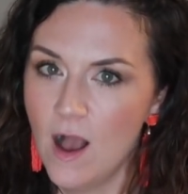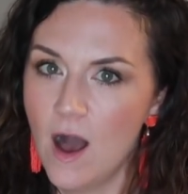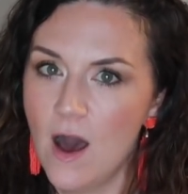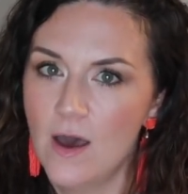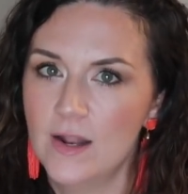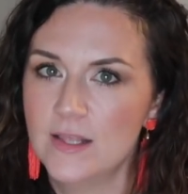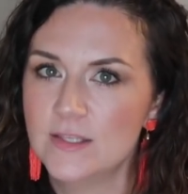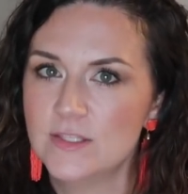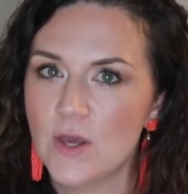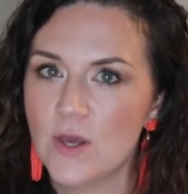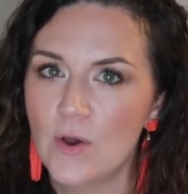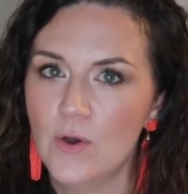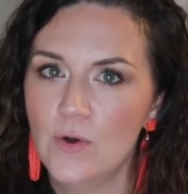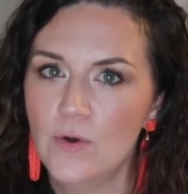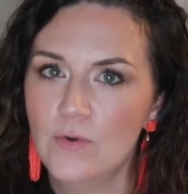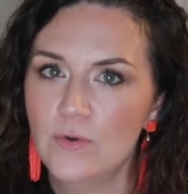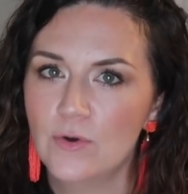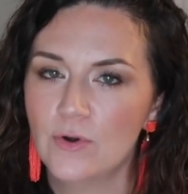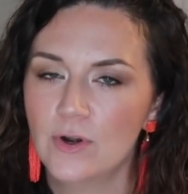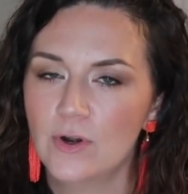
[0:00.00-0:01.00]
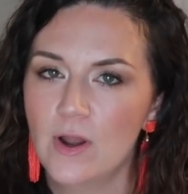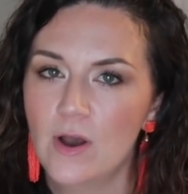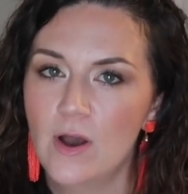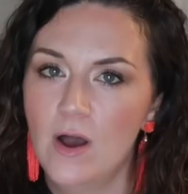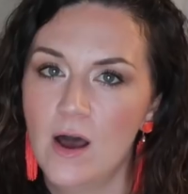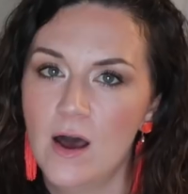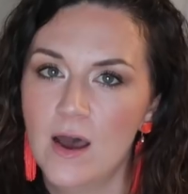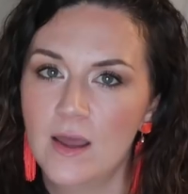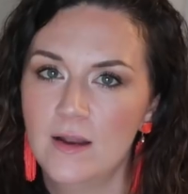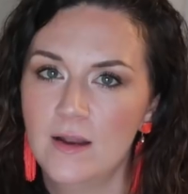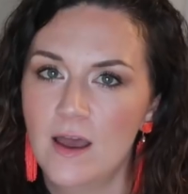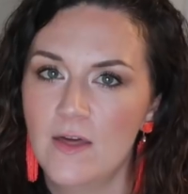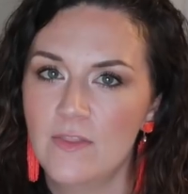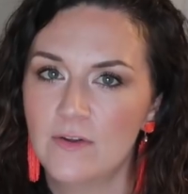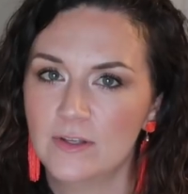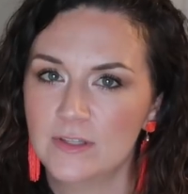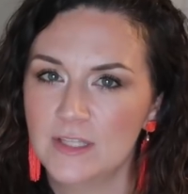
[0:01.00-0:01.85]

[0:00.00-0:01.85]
on its own or on other